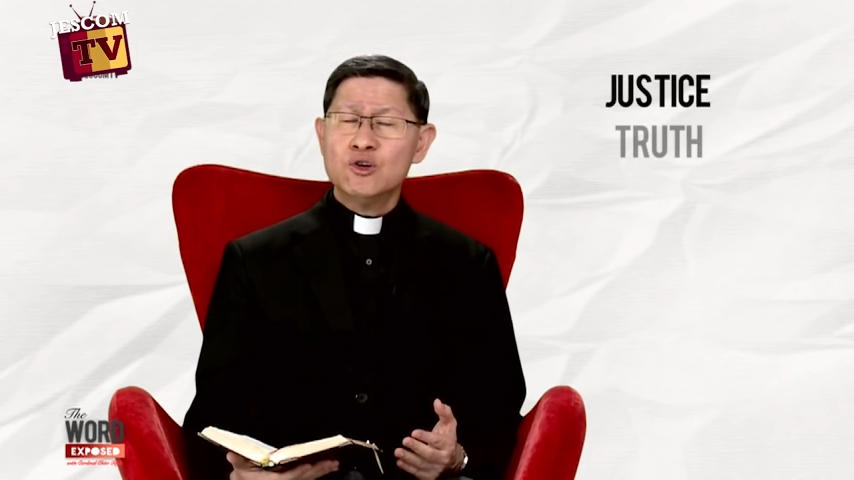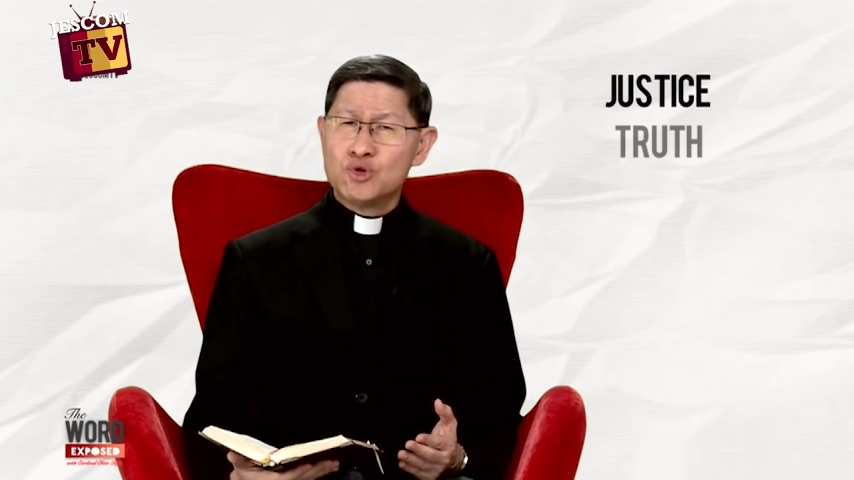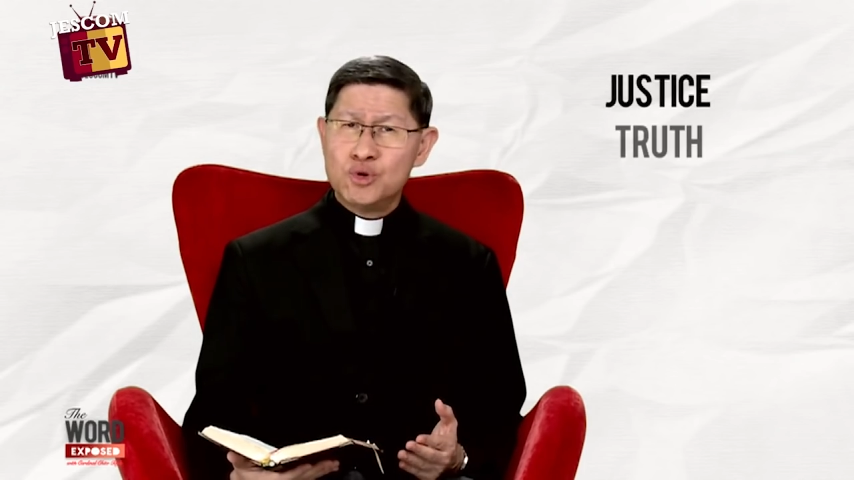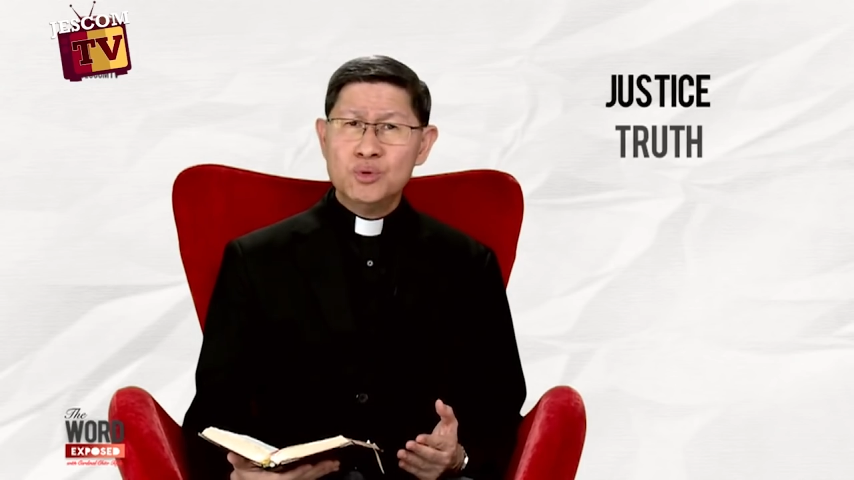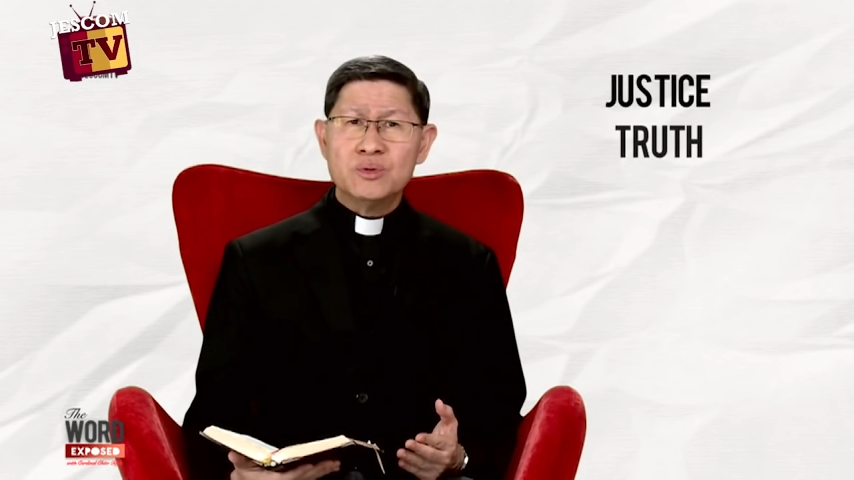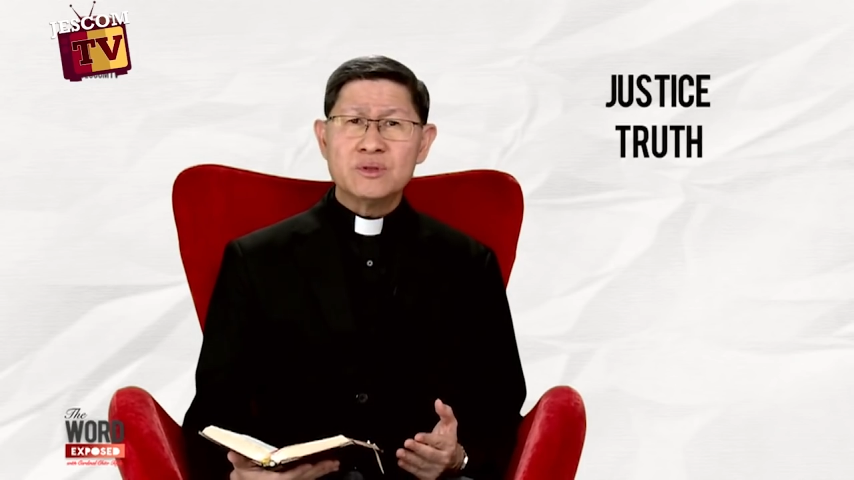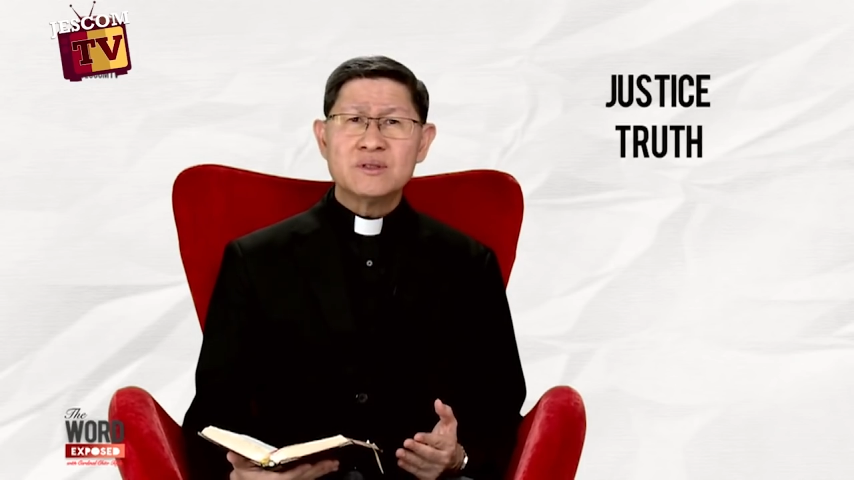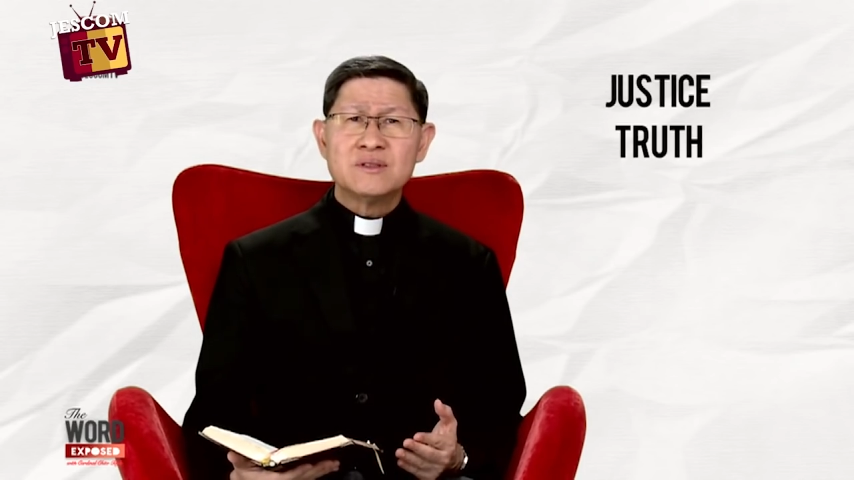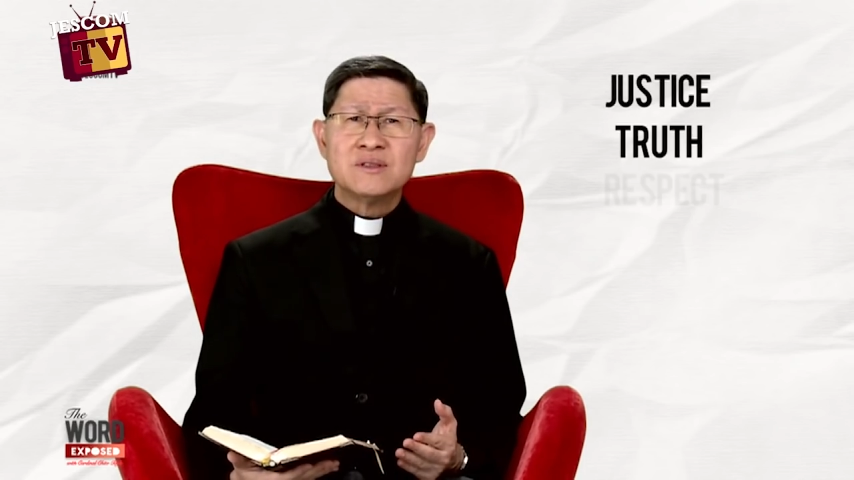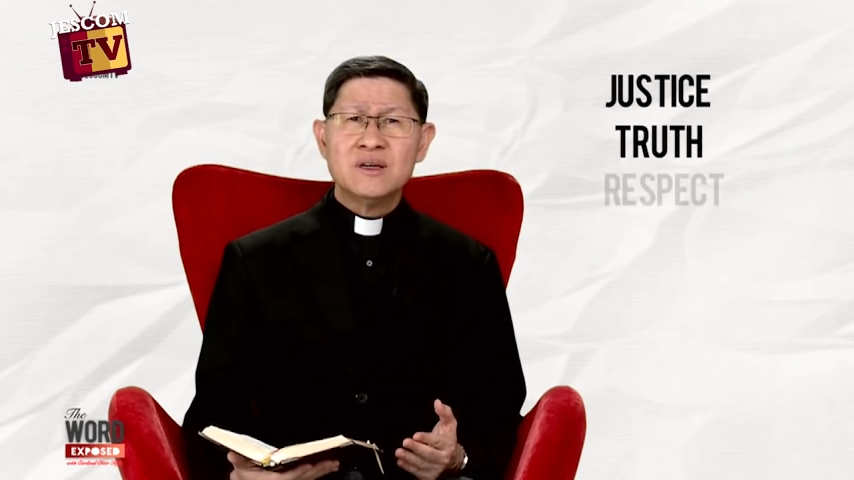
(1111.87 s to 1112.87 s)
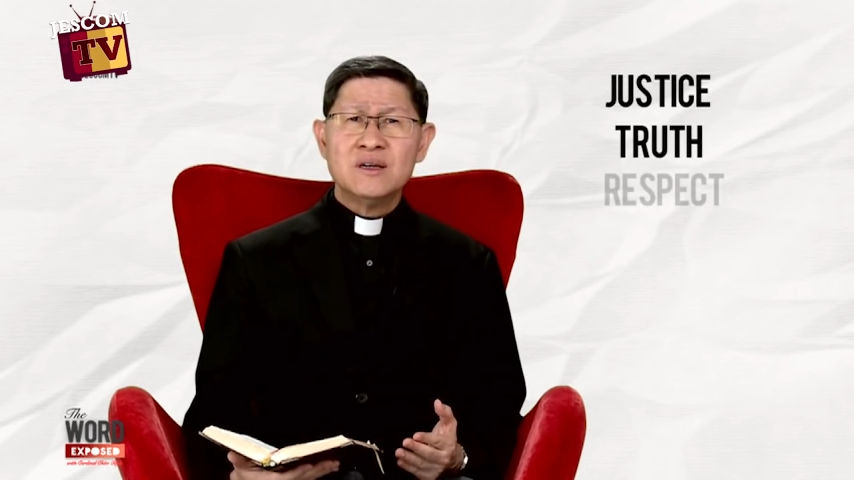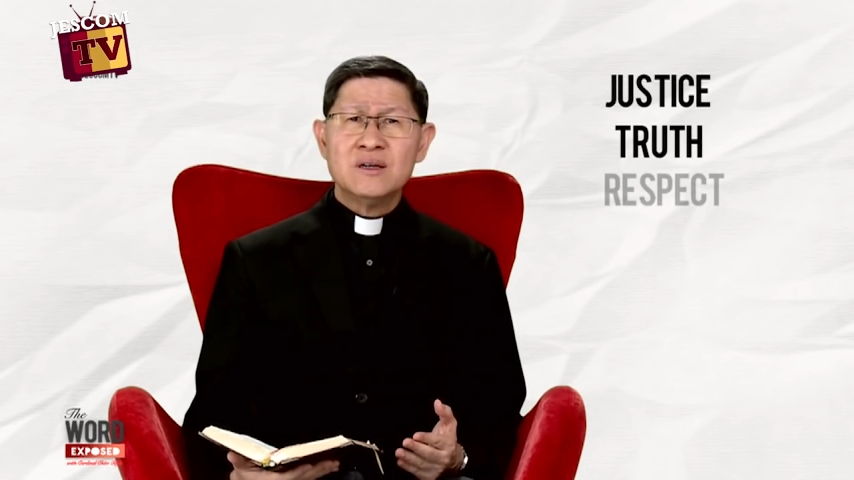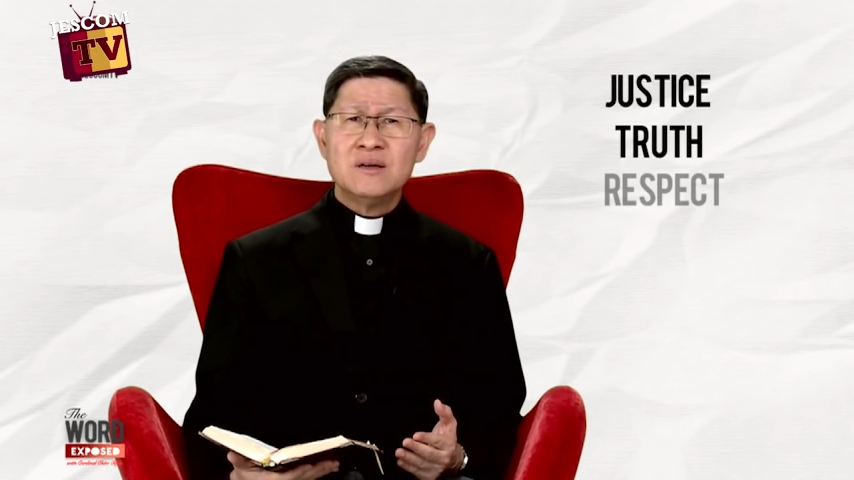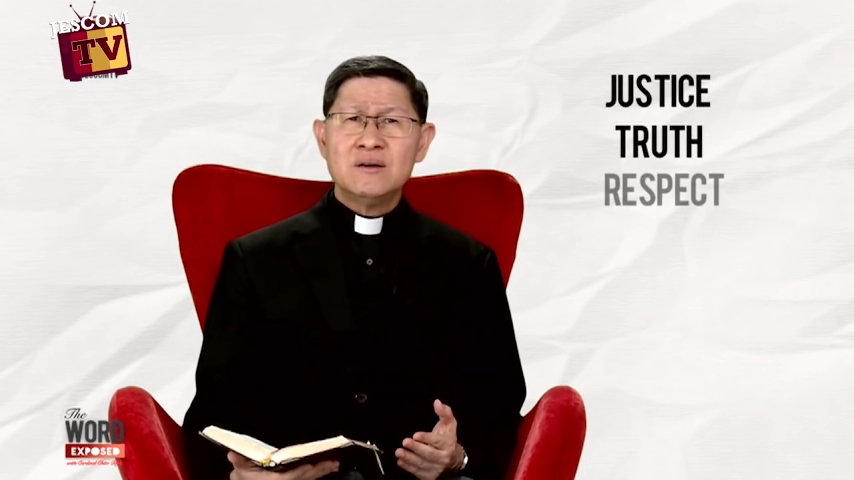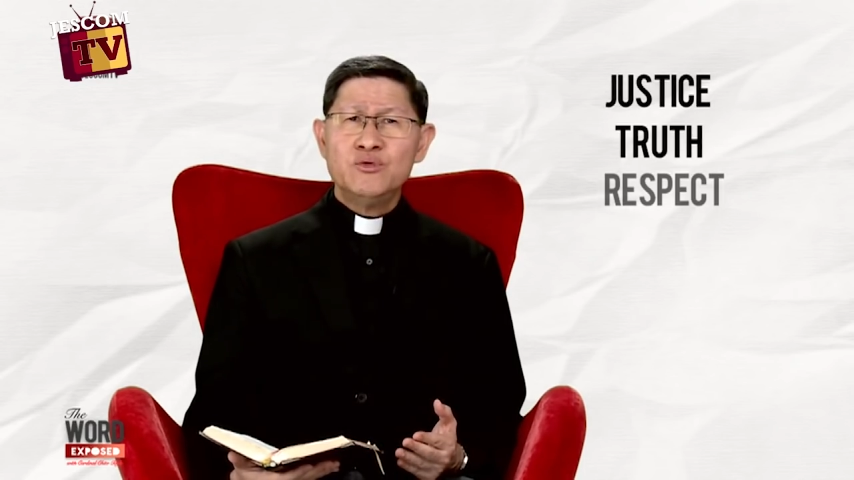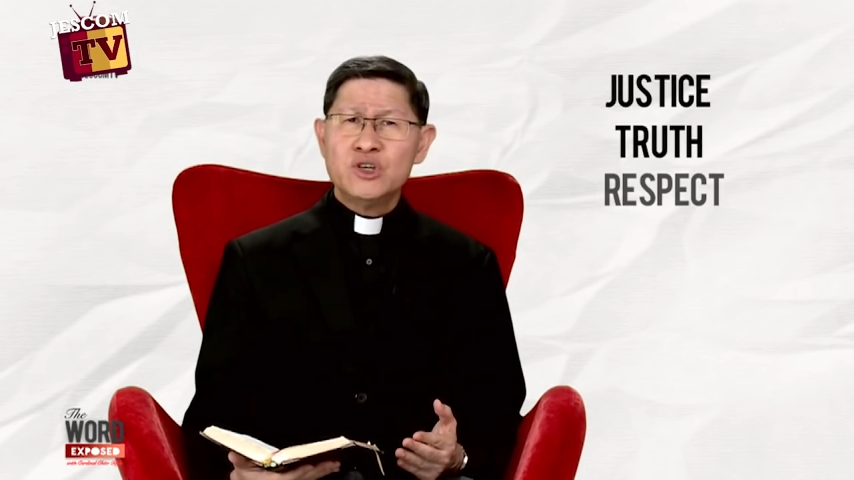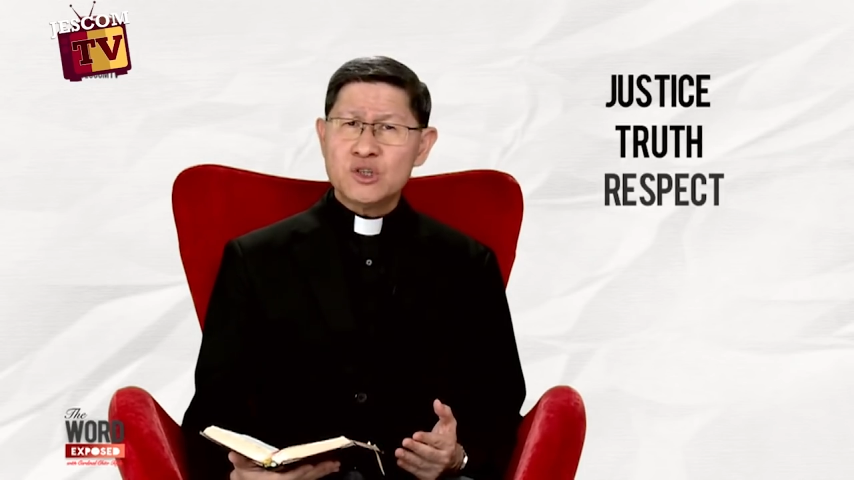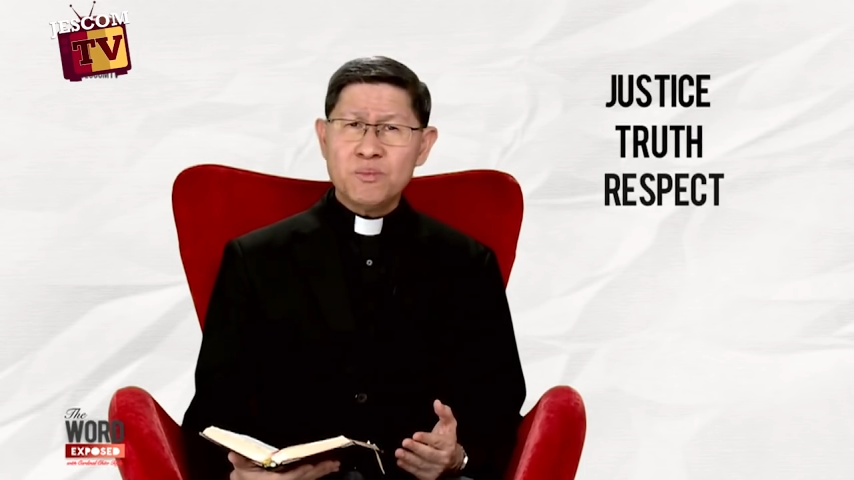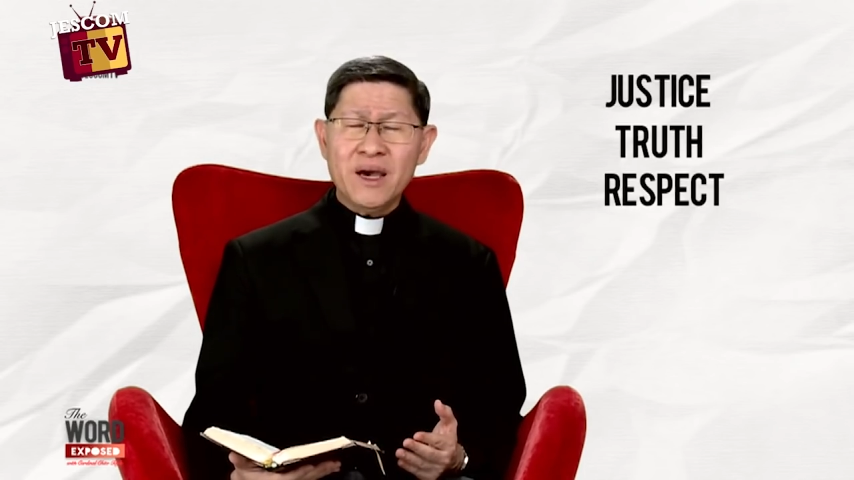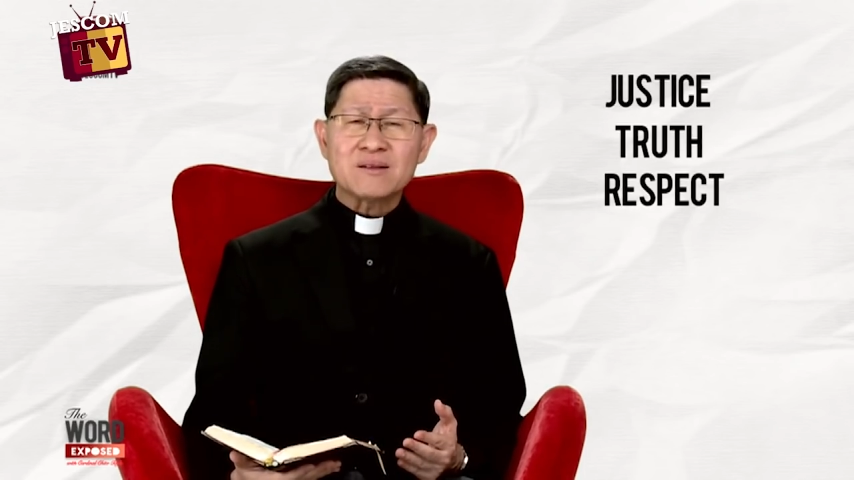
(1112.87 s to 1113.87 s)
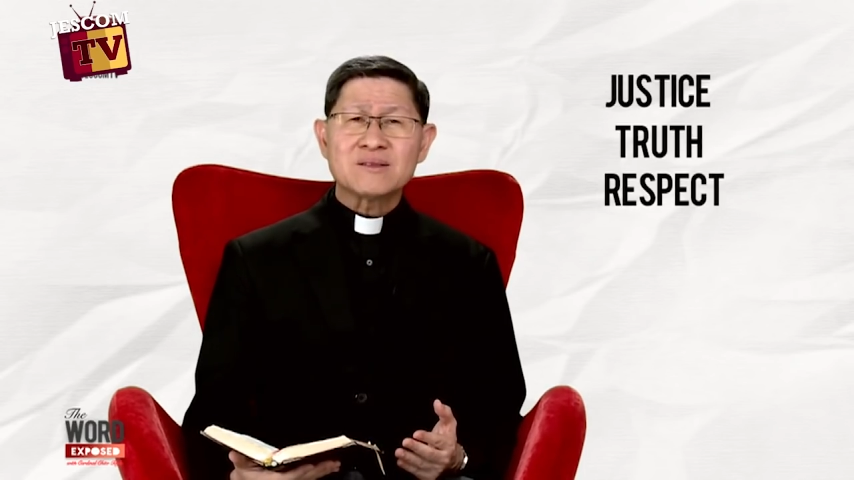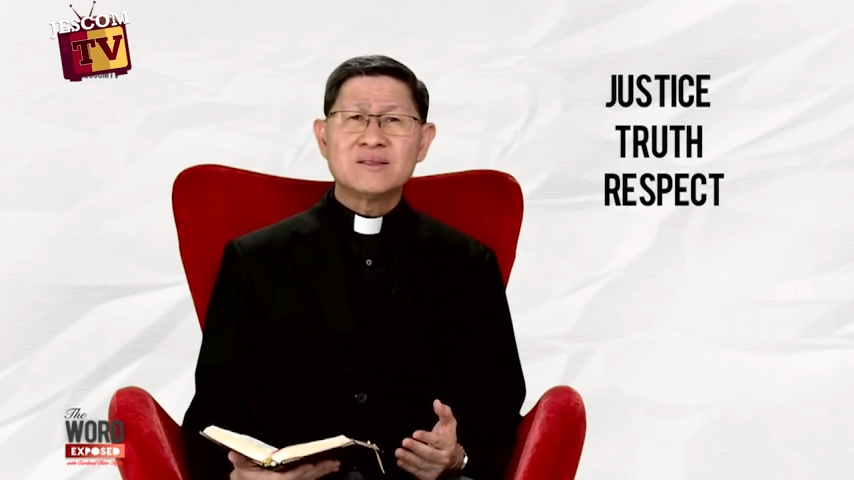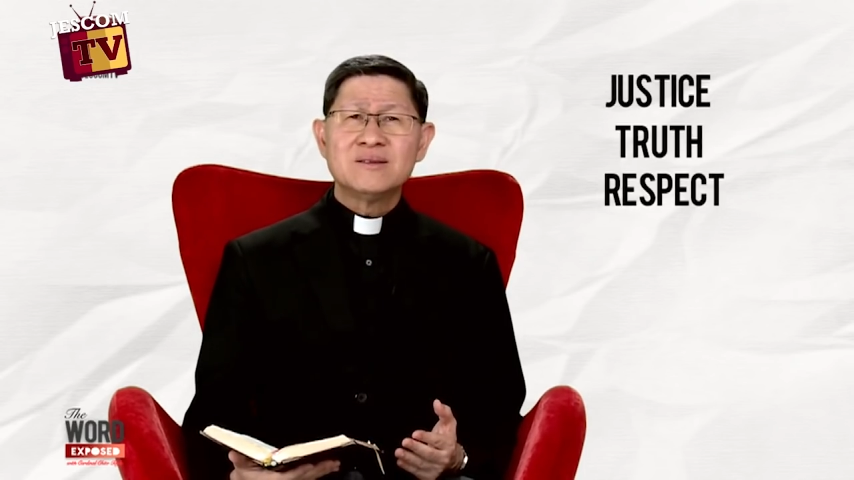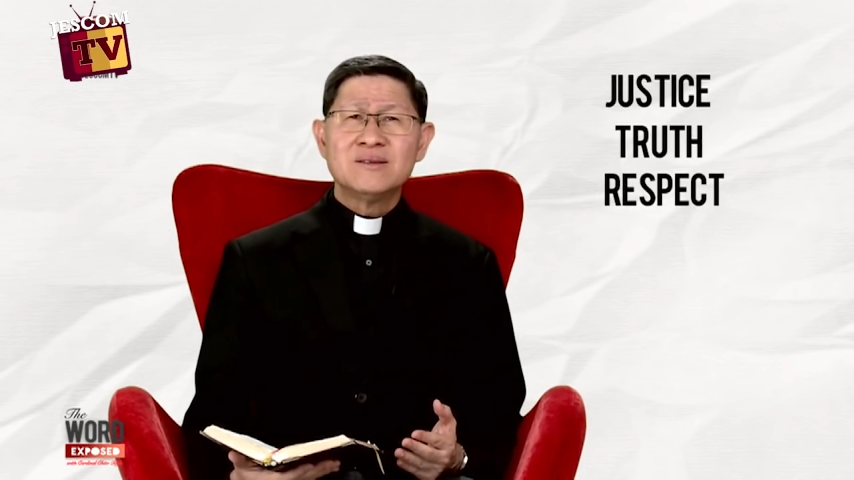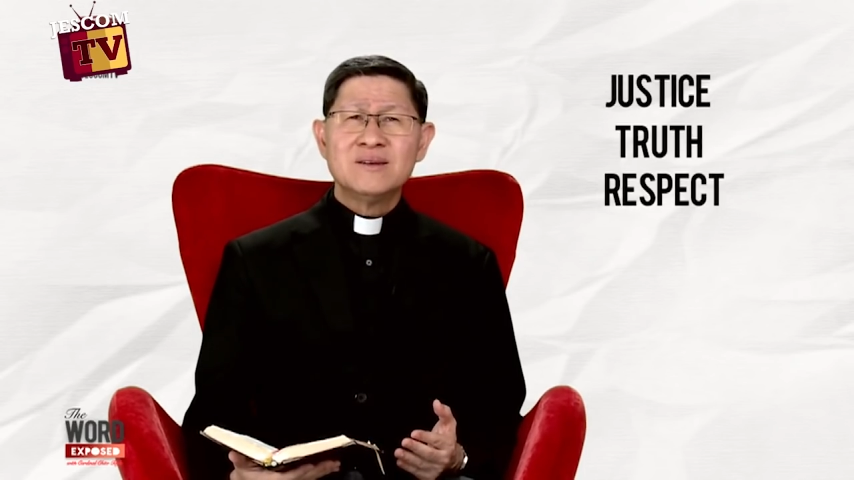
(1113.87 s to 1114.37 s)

truth, respect,